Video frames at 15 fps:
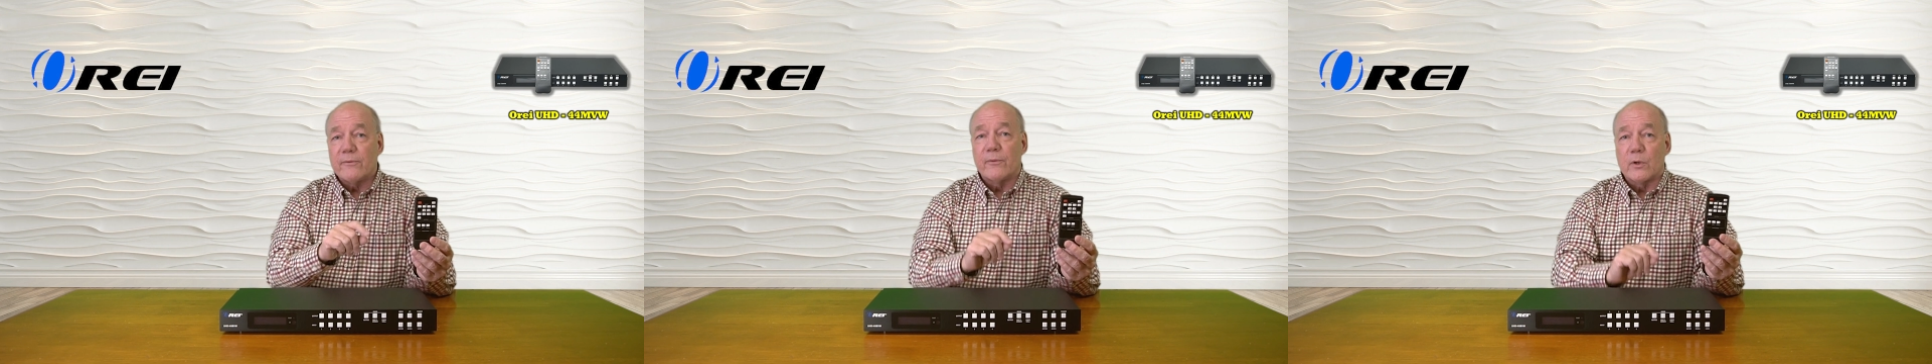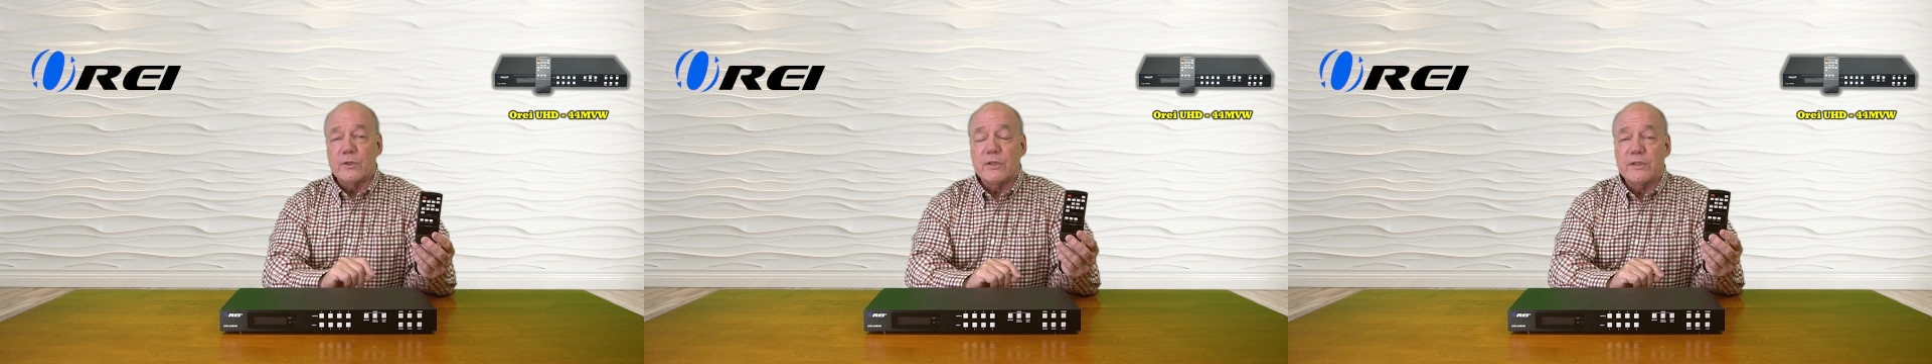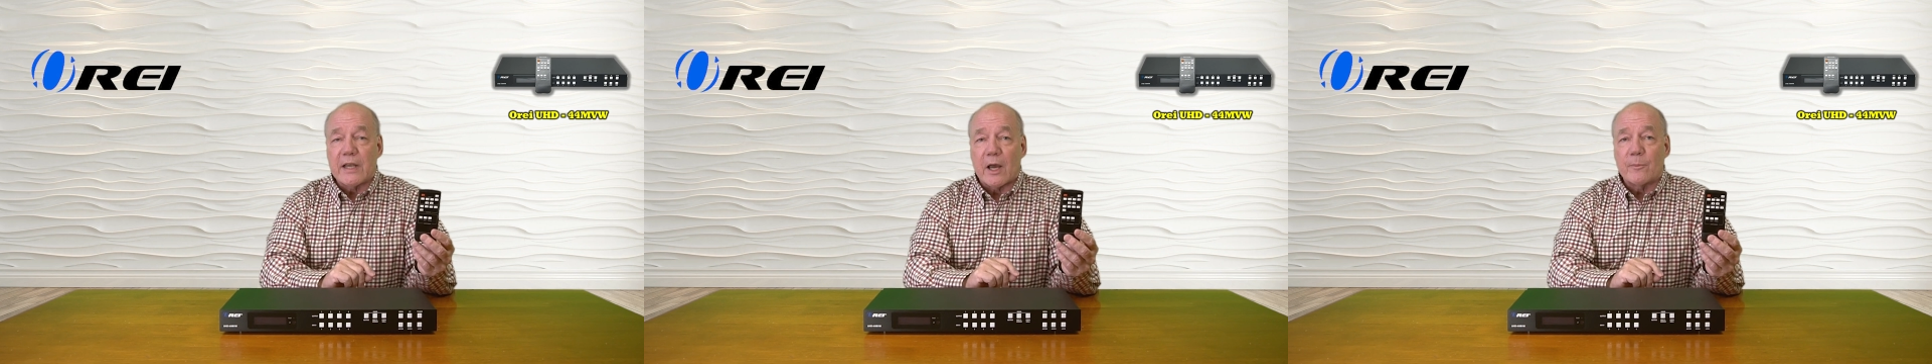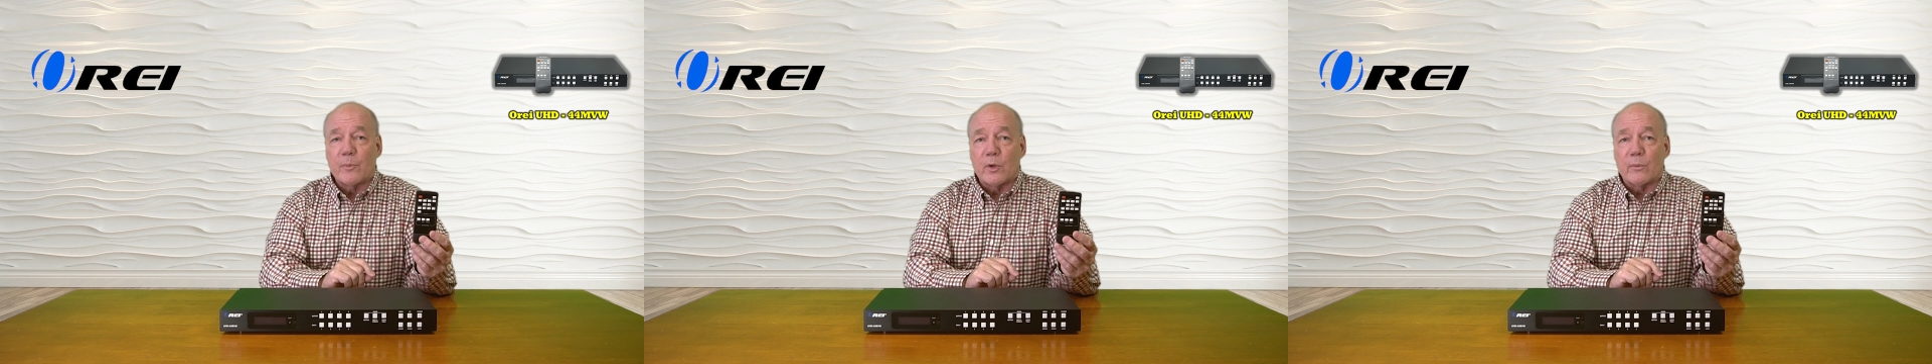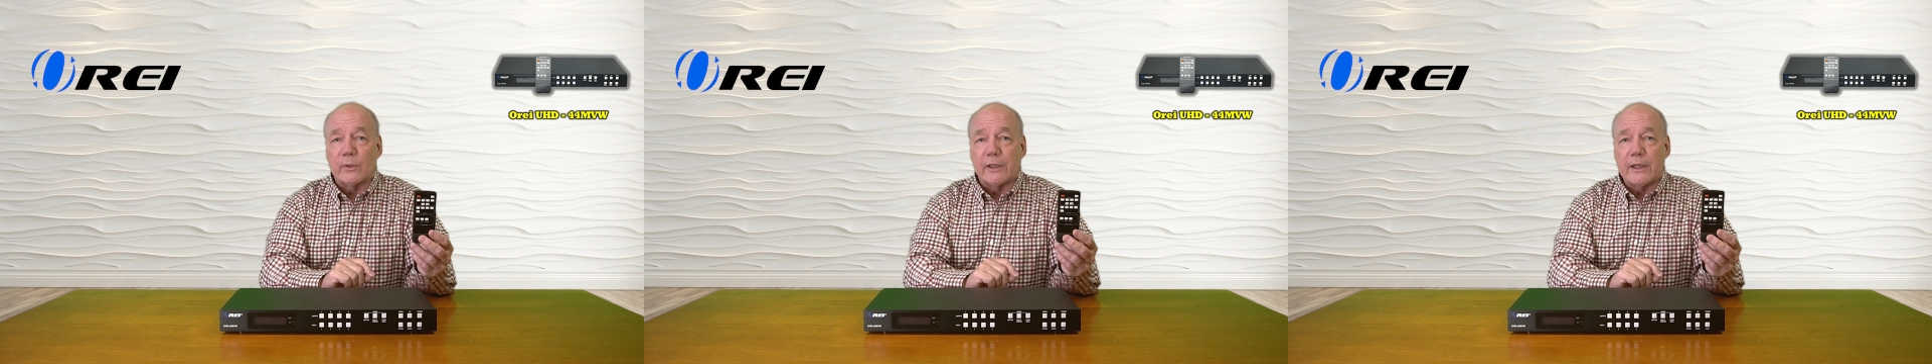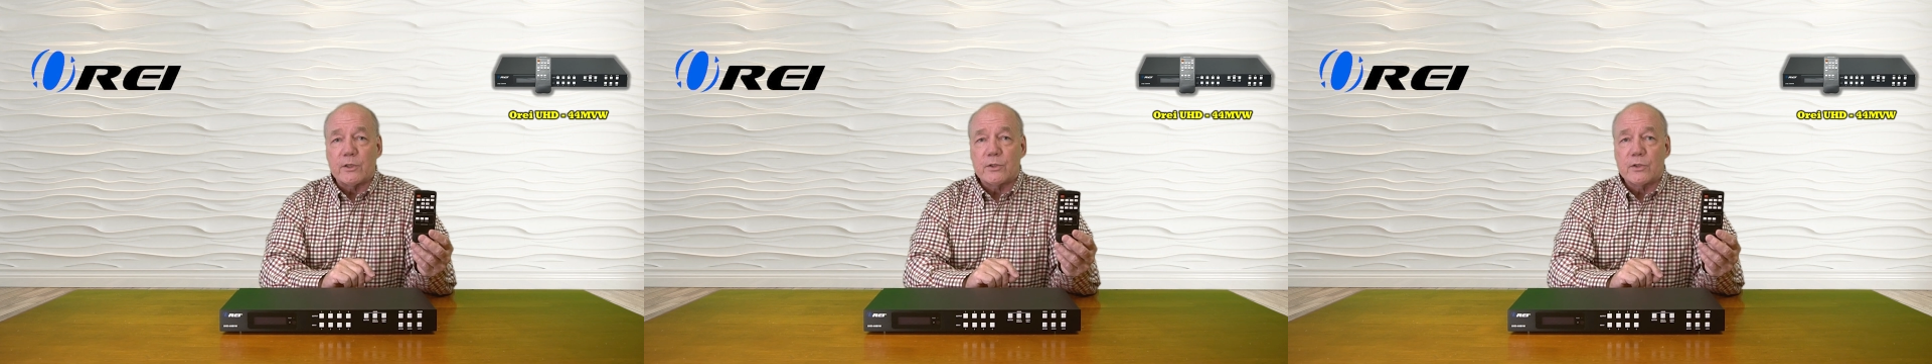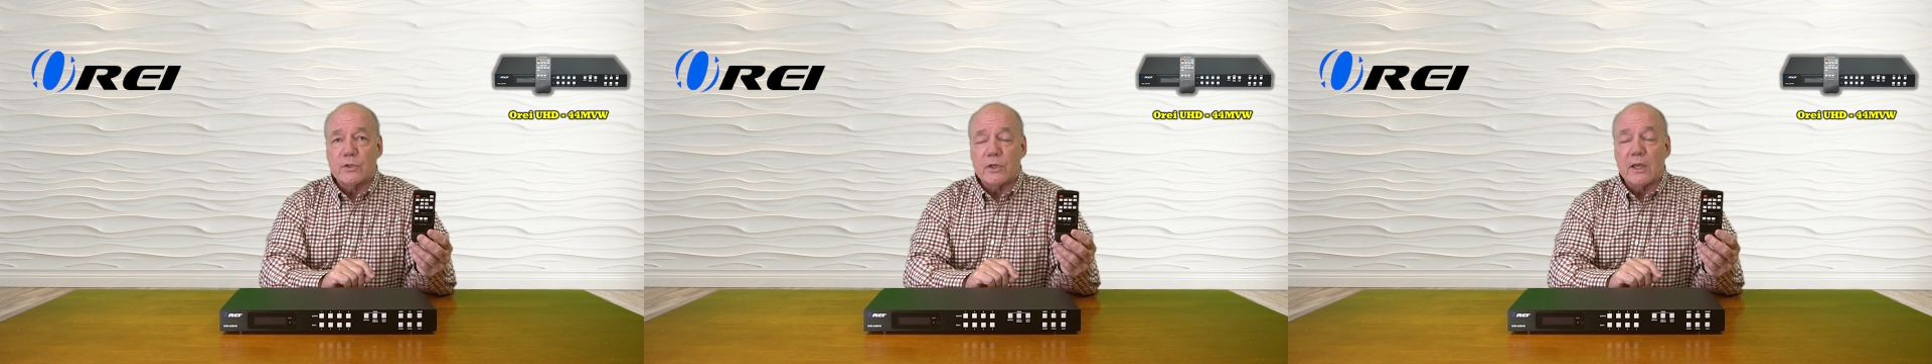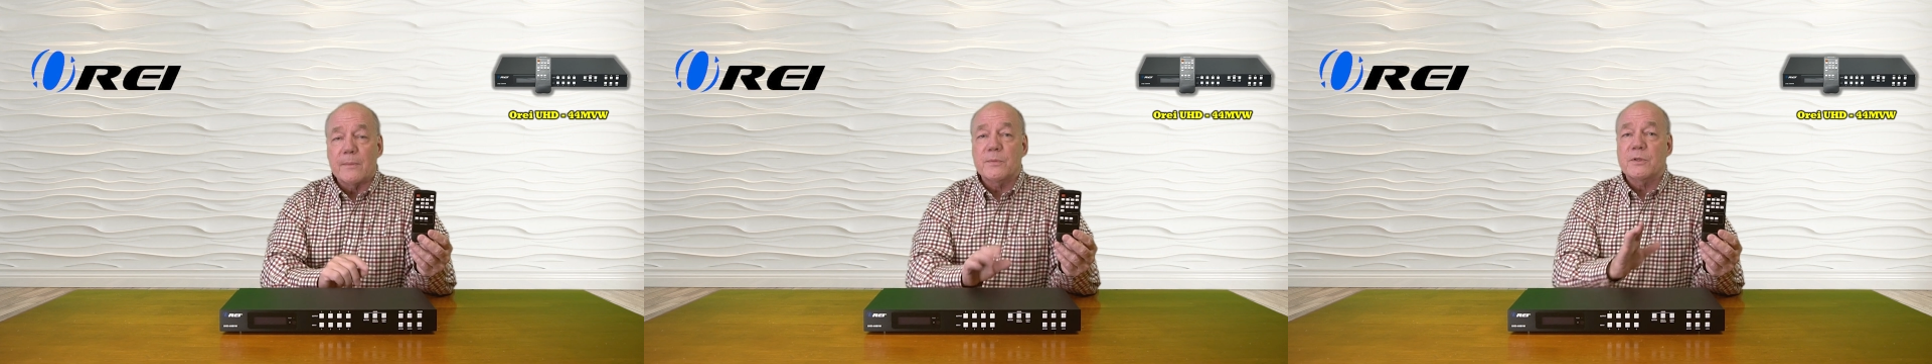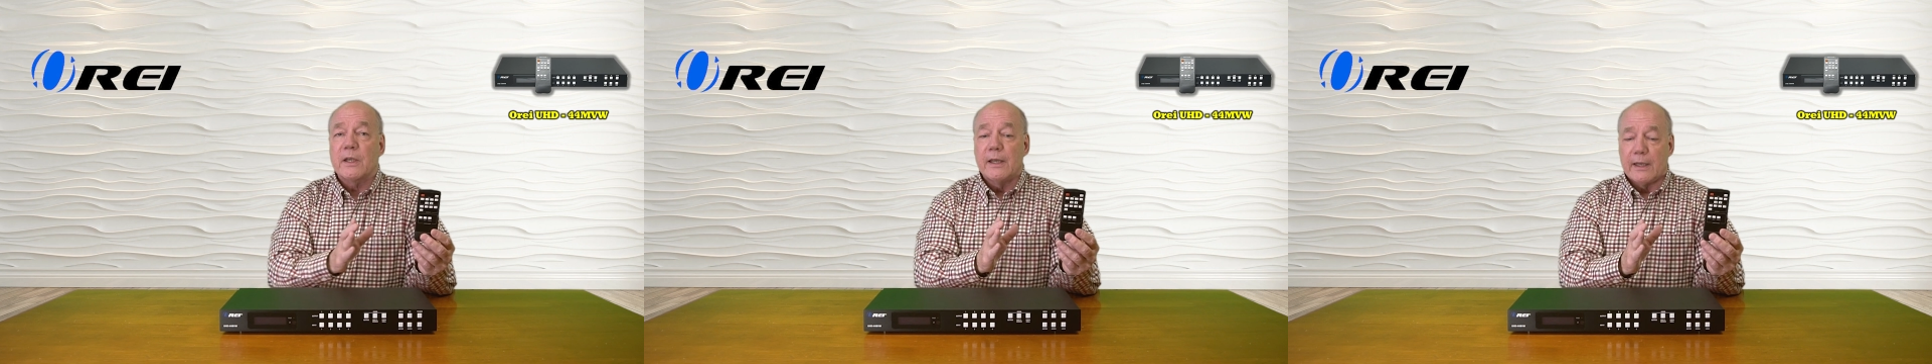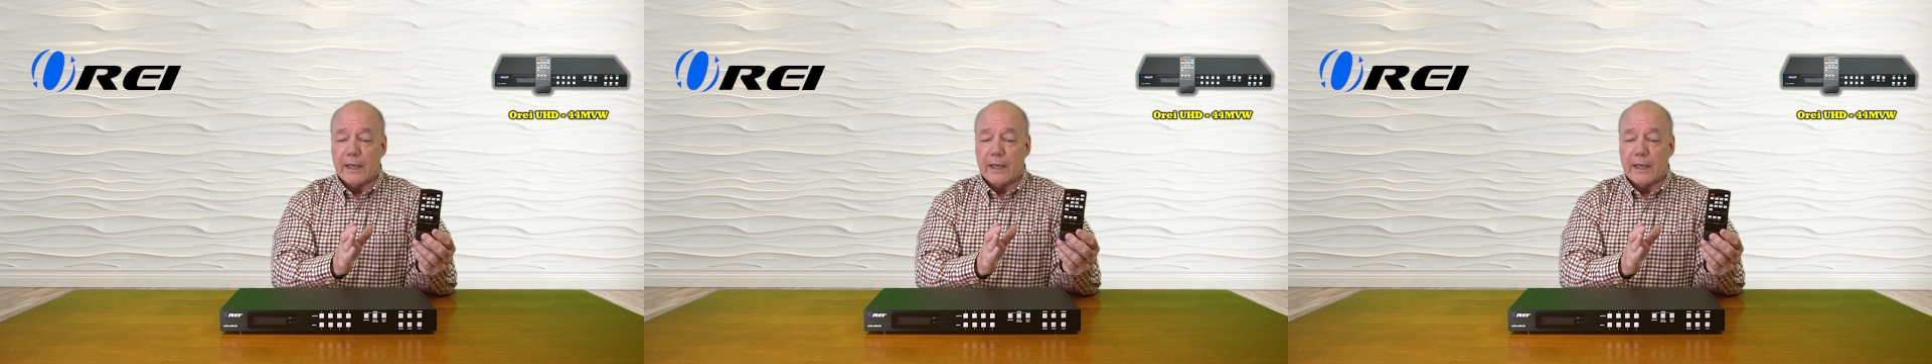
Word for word: versus output relationships